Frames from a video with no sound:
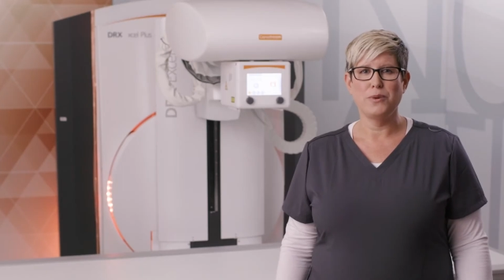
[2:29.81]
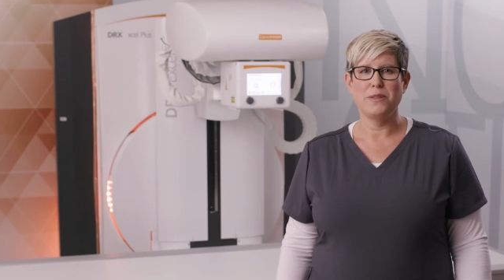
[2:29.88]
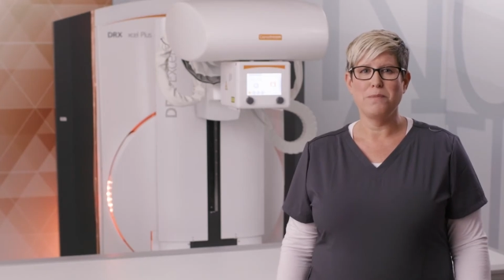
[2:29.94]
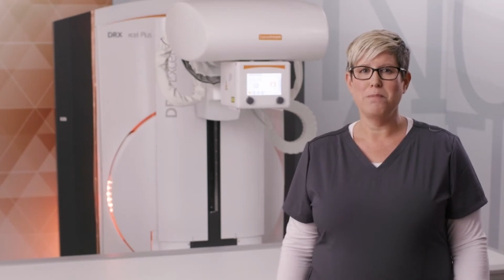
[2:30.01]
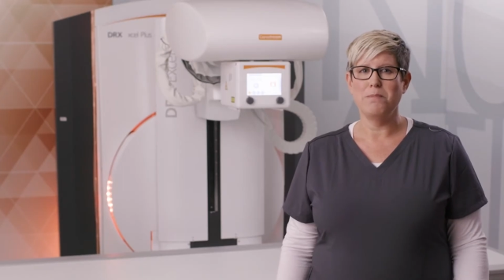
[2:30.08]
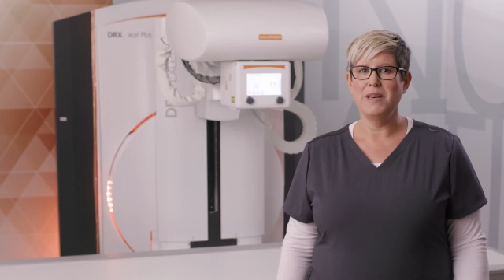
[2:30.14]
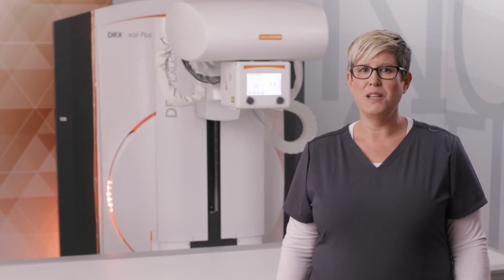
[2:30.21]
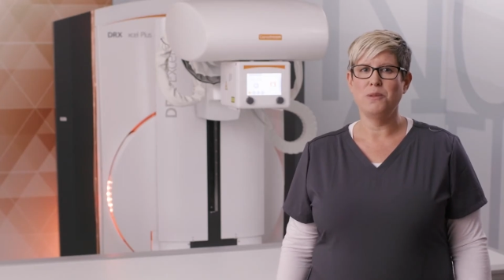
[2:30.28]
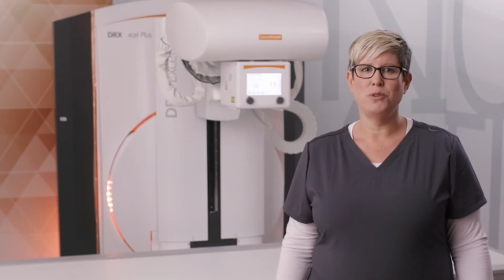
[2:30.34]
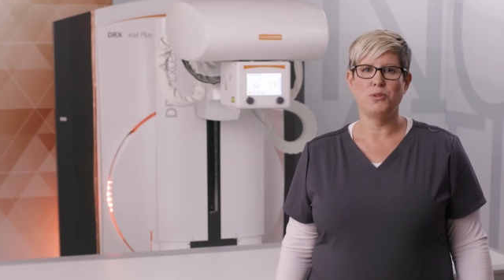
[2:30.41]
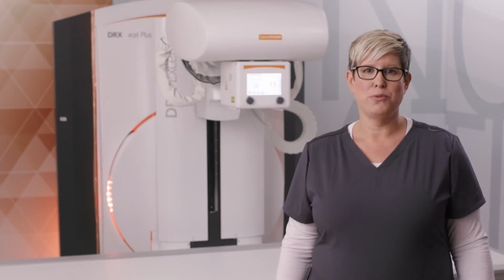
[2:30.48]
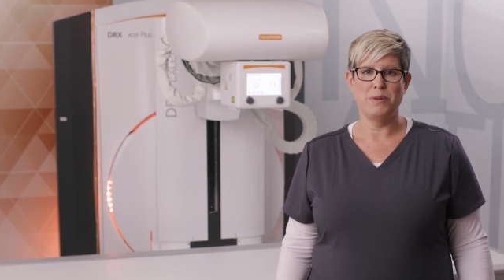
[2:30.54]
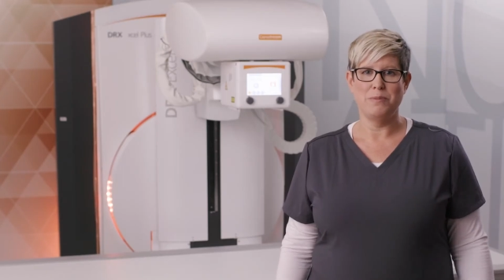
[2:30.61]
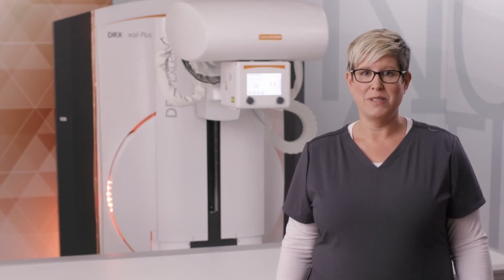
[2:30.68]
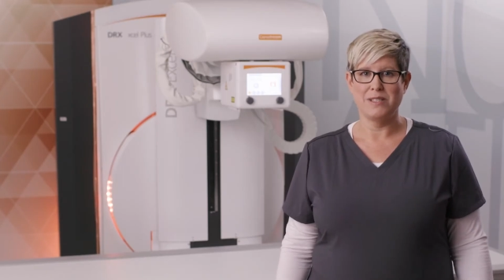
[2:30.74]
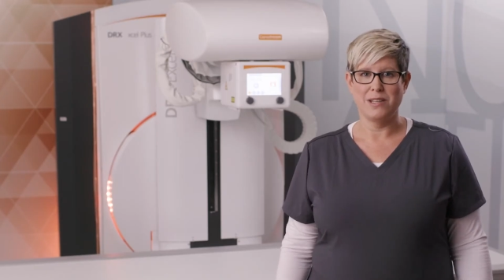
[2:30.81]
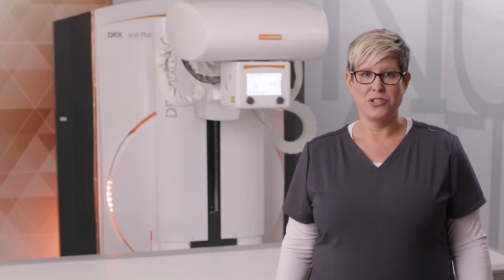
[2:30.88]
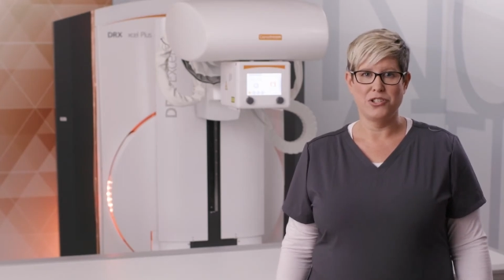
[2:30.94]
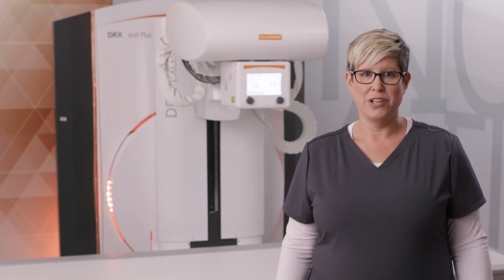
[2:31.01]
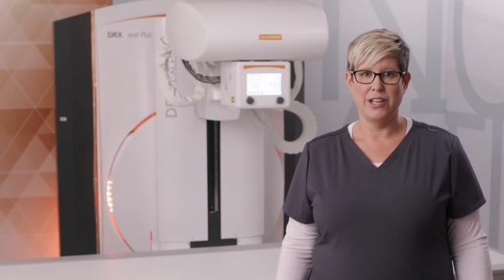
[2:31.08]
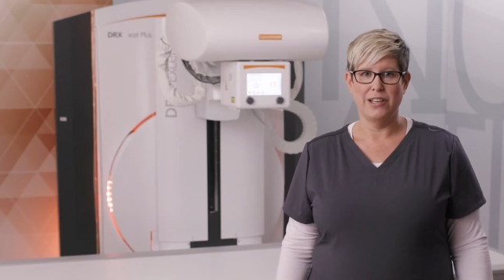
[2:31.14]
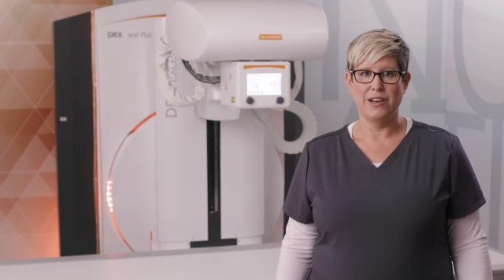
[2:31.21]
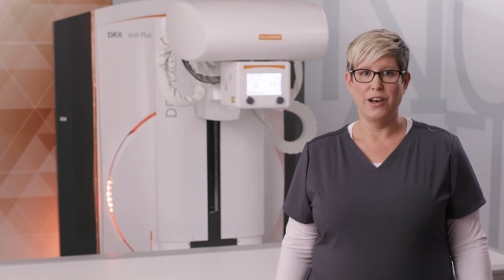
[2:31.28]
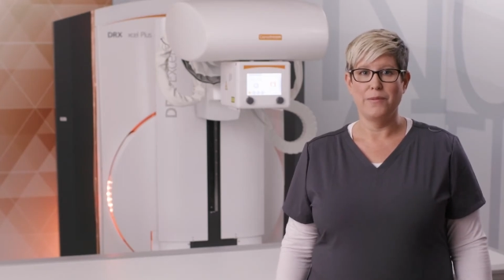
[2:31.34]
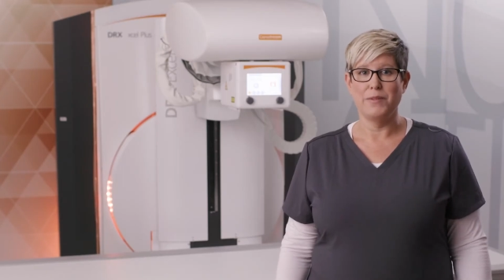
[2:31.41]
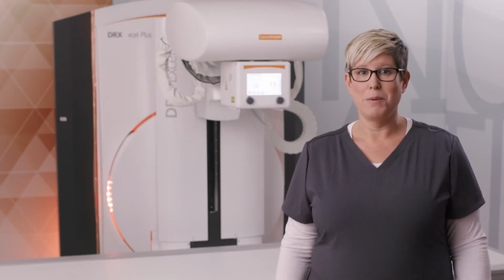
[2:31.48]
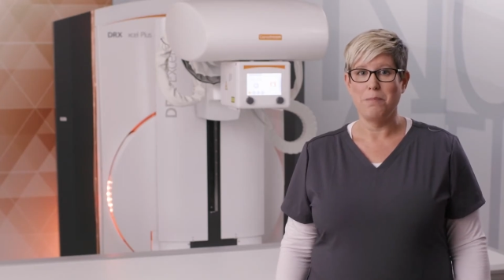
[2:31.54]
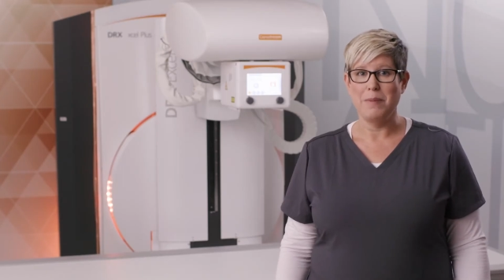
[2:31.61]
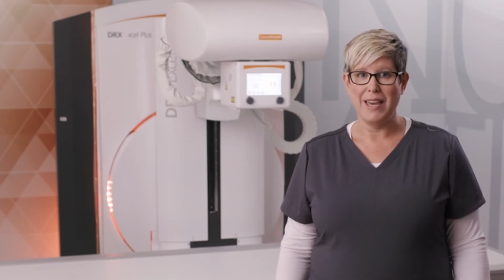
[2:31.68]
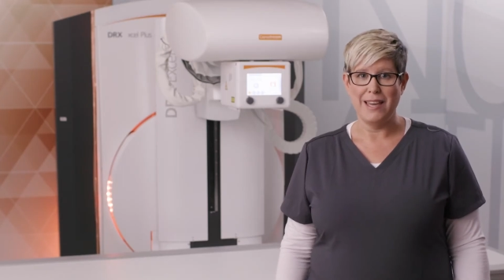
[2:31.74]
with minimal repositioning of
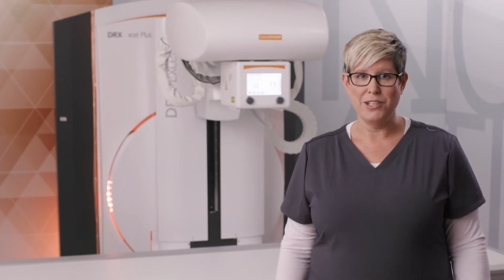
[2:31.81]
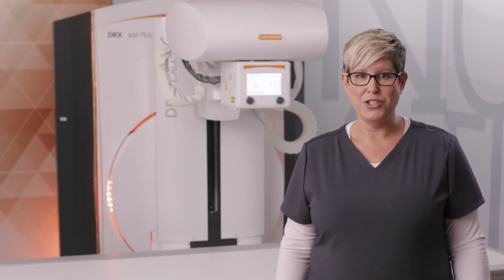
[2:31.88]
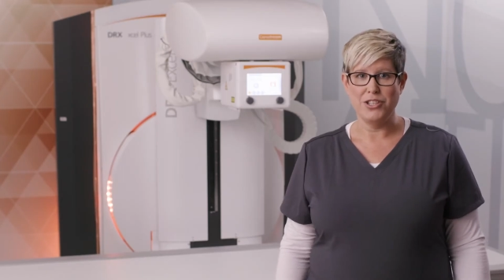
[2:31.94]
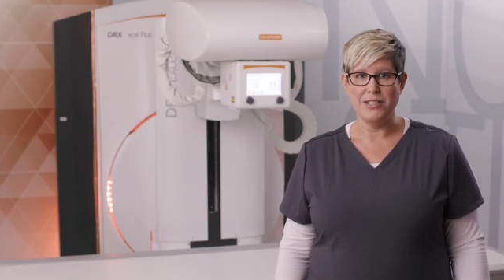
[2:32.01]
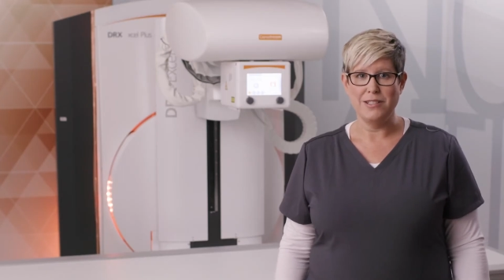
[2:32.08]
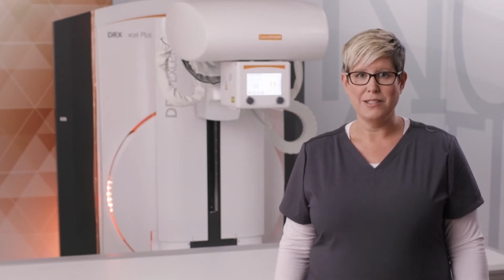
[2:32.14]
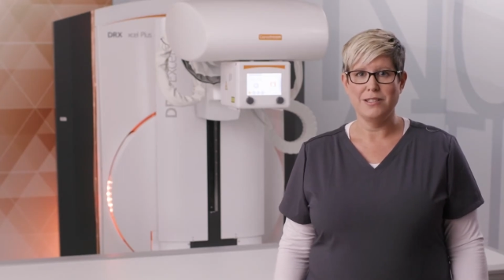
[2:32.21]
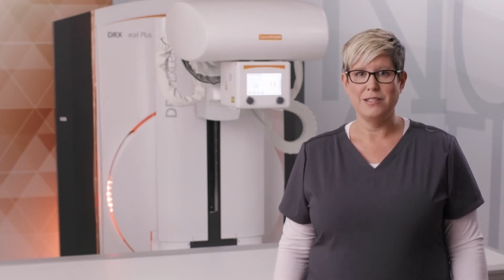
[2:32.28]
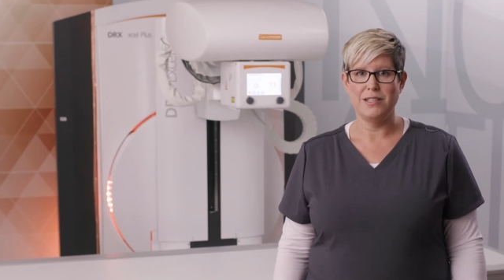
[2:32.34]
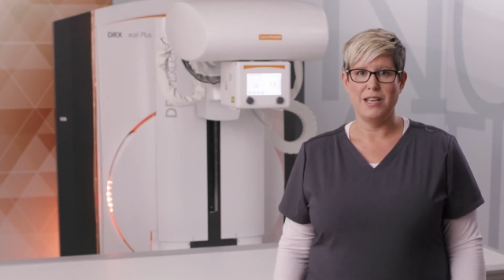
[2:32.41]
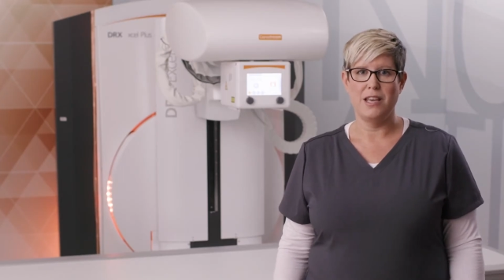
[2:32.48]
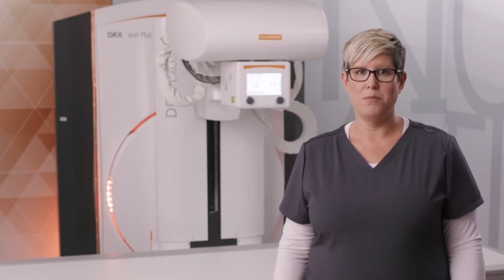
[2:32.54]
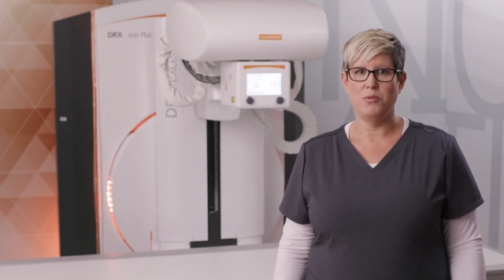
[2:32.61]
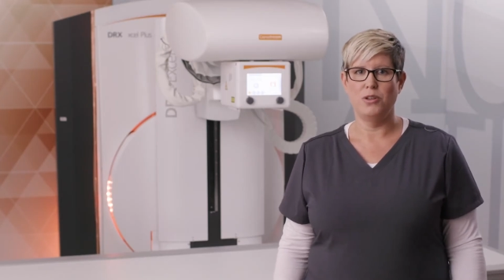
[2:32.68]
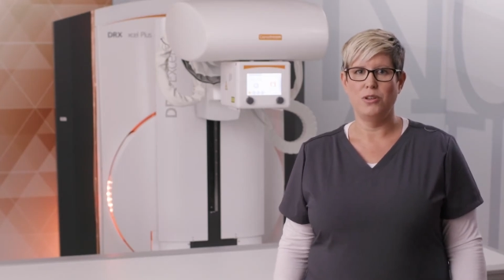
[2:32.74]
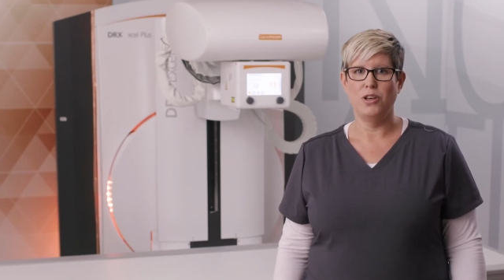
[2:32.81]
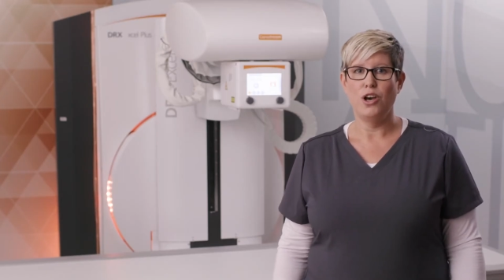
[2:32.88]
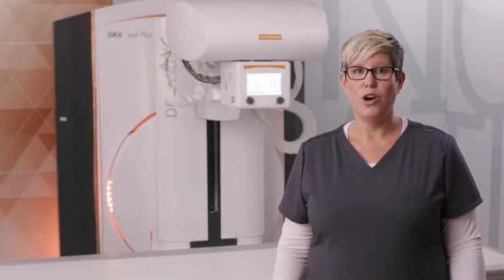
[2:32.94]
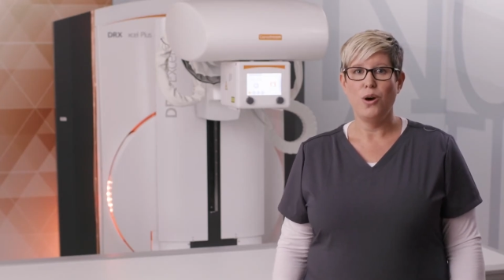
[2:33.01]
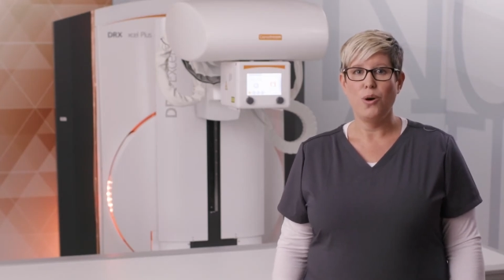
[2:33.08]
the patient, table,